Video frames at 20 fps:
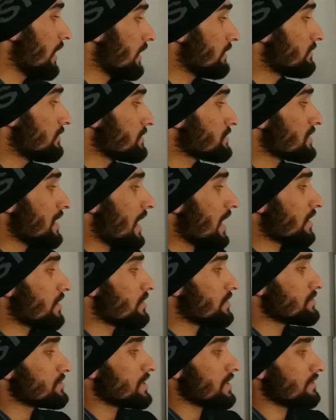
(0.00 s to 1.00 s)
and this
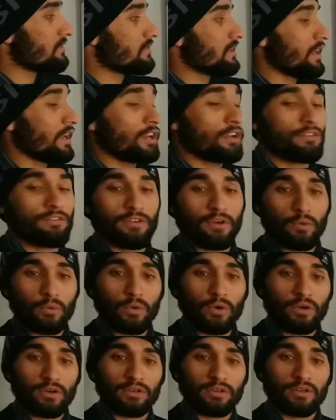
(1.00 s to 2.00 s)
occurs at the end of a
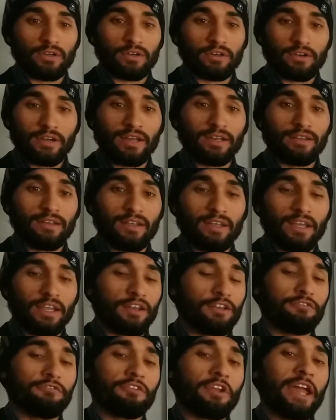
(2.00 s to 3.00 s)
word, right?
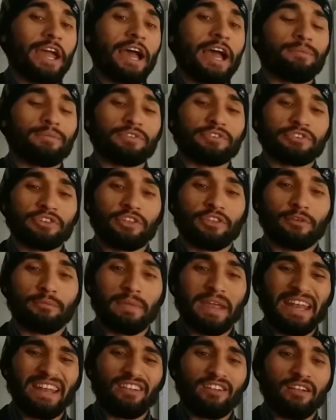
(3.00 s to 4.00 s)
It never happens in the
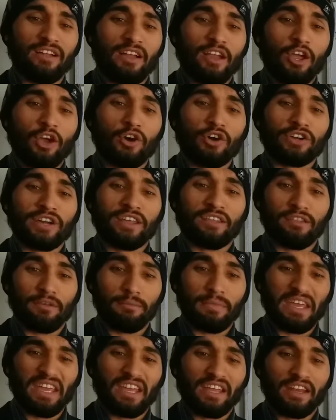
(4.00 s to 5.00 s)
middle or at the
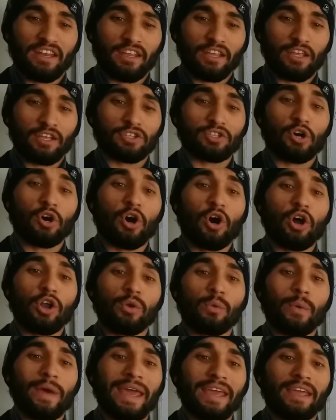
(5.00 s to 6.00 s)
beginning. It
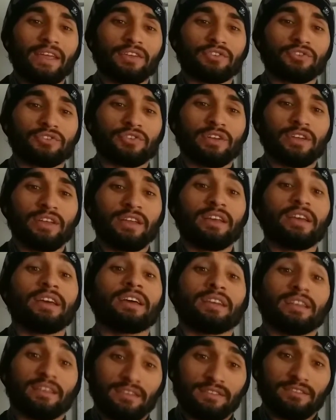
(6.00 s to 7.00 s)
always
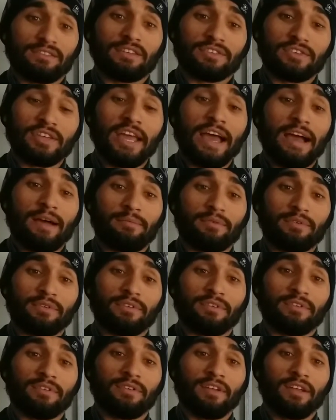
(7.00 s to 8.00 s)
does
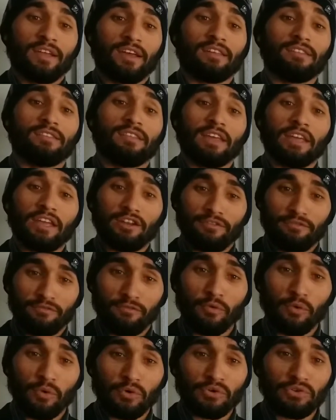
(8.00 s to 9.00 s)
happen at the end
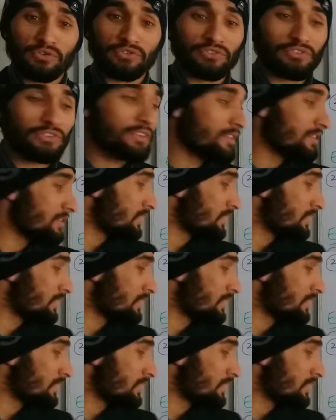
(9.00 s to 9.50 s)
of words.